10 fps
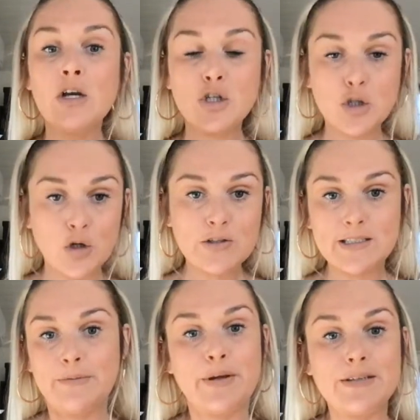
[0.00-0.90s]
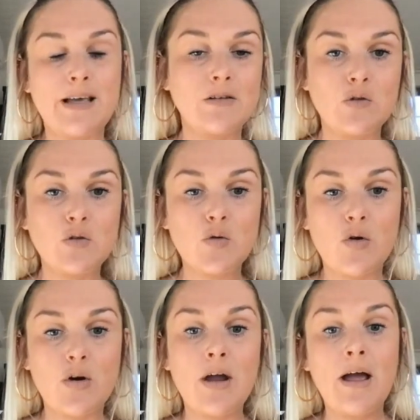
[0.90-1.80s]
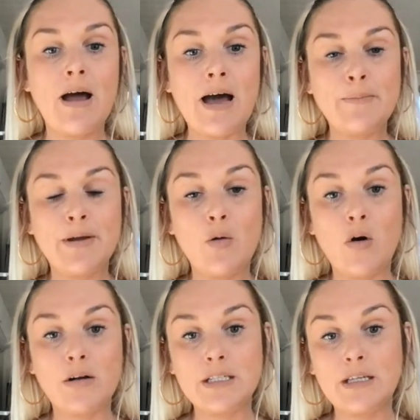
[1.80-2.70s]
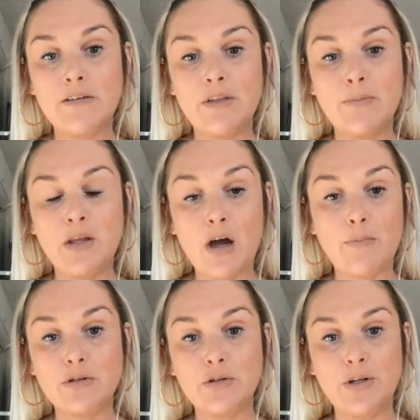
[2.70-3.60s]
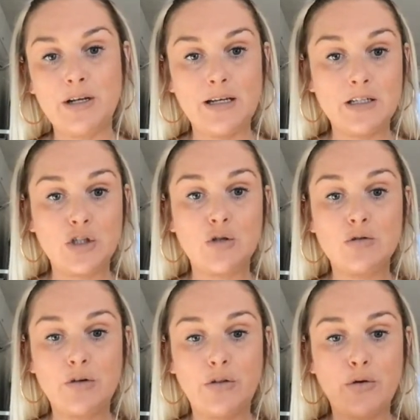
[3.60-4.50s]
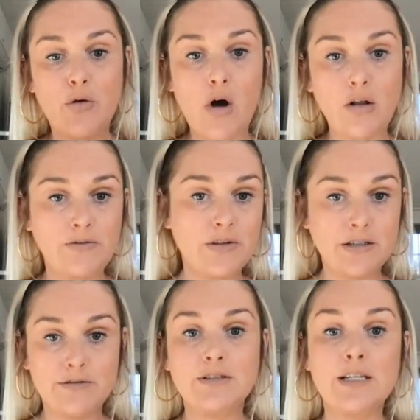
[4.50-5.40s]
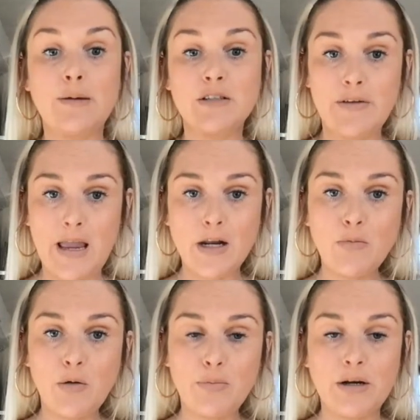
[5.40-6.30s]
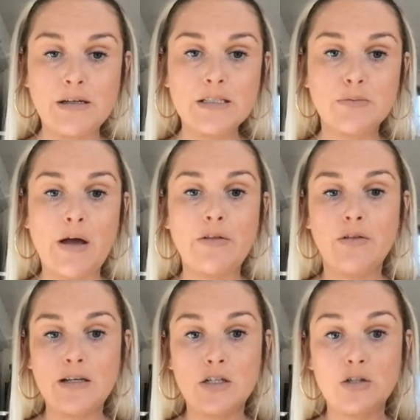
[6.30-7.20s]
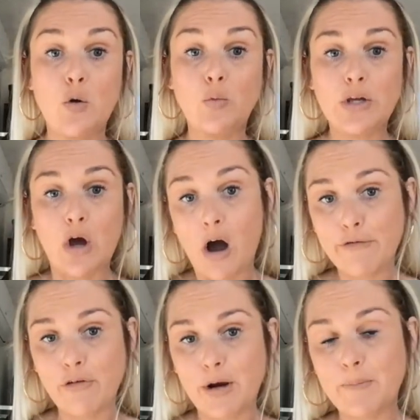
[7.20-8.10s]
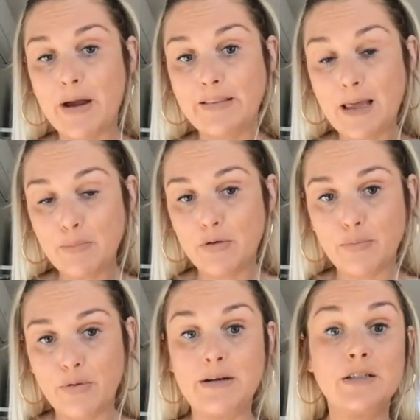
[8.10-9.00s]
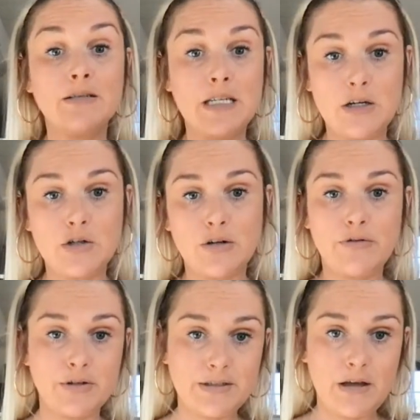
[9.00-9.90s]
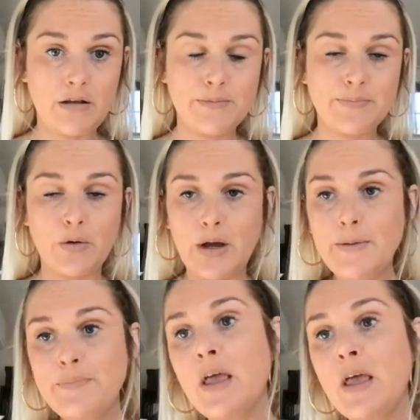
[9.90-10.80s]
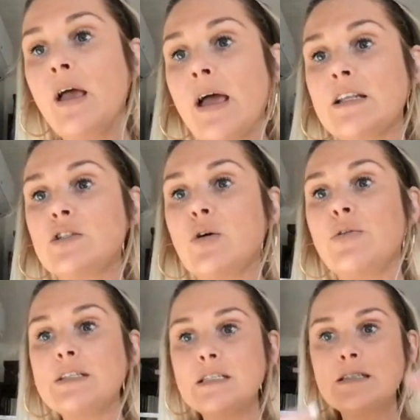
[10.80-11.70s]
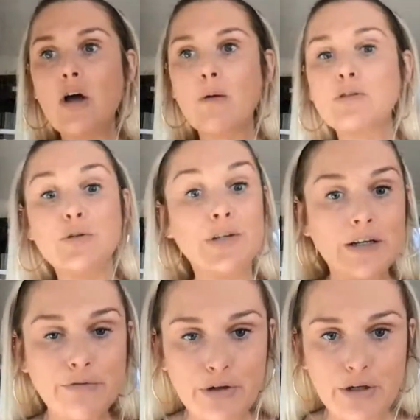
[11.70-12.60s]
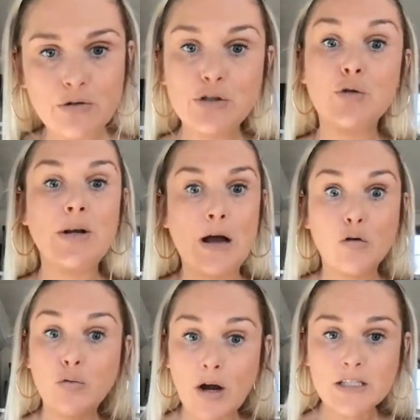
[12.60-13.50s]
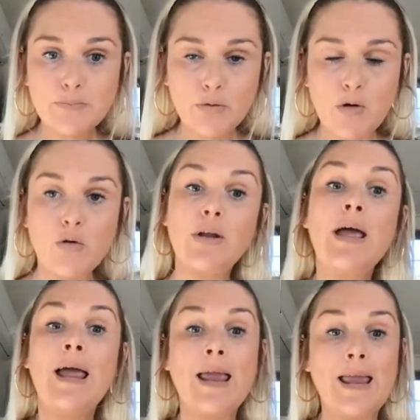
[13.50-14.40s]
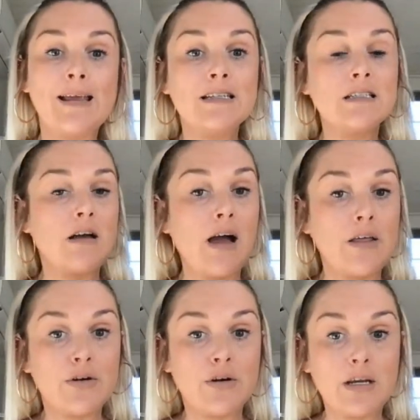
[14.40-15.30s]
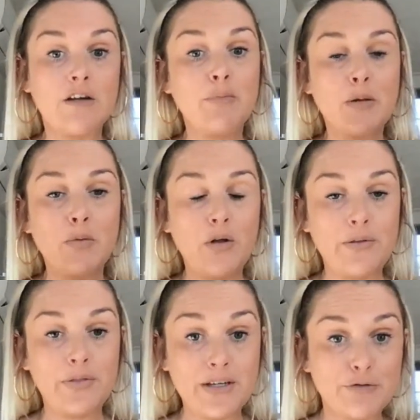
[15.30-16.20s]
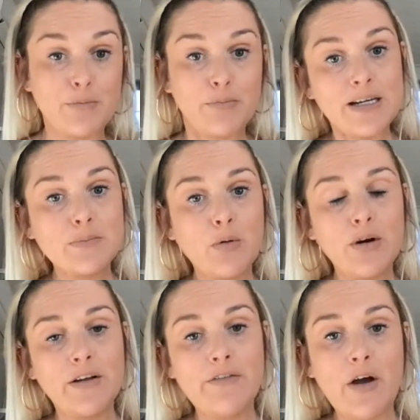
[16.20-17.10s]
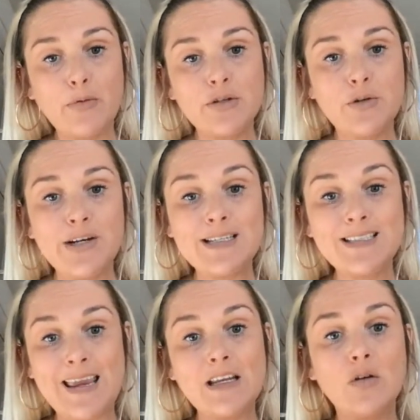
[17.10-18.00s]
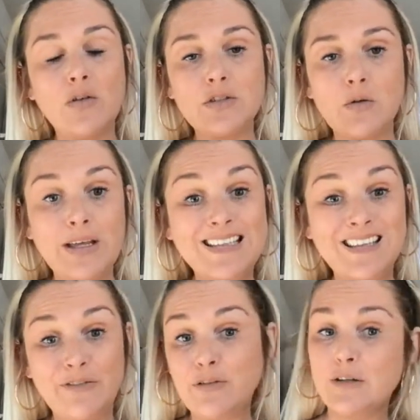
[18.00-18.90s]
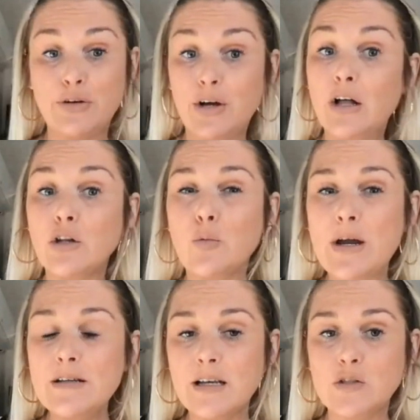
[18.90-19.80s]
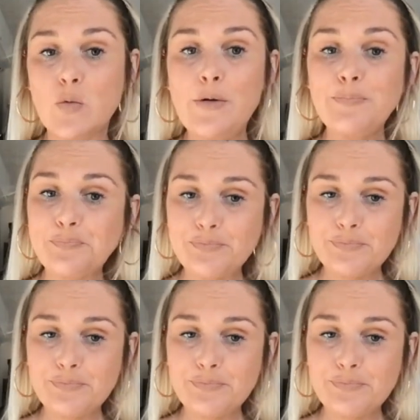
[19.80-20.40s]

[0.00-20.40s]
shirts in my Zazzle store, I might want to give them the opportunity to choose through all of the different types of animal prints rather than just only offering my leopard print t-shirt for sale. Okay. And so this is an opportunity for you to now cross promote and either give people the different price point of opportunities and also like different colorways as well,